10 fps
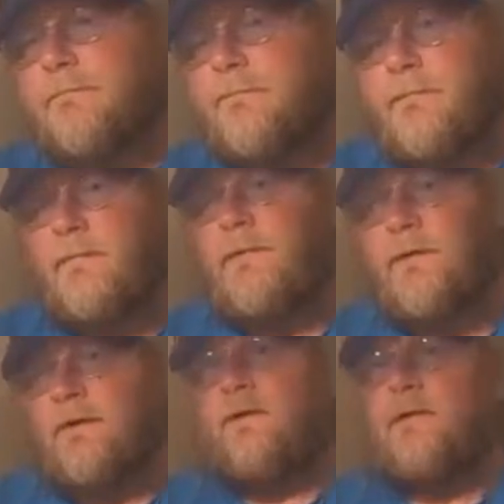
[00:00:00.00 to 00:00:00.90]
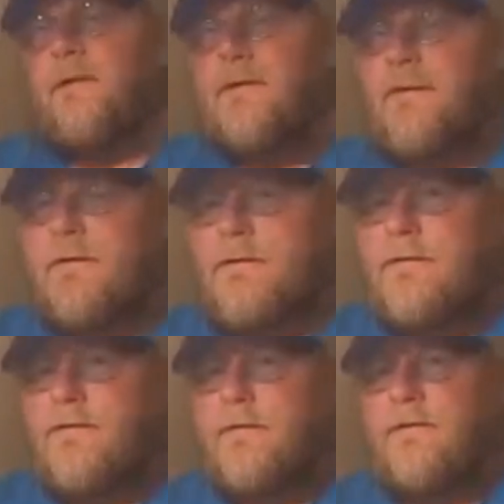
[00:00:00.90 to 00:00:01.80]

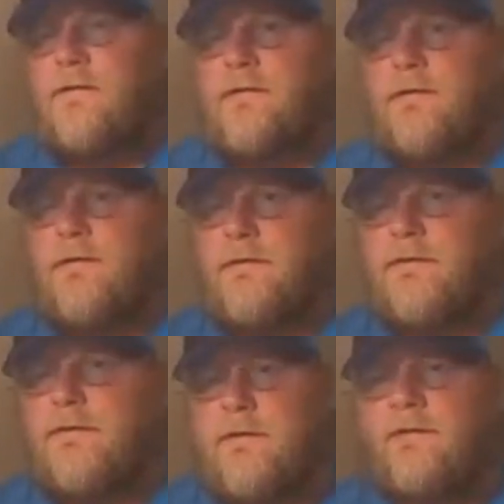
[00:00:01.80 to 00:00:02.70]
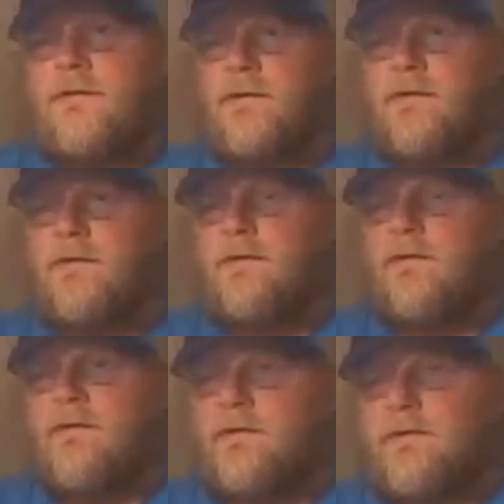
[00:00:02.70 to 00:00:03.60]

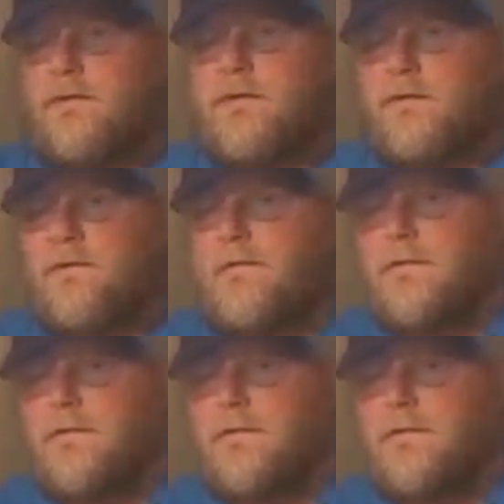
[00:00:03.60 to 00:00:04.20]
[no speech]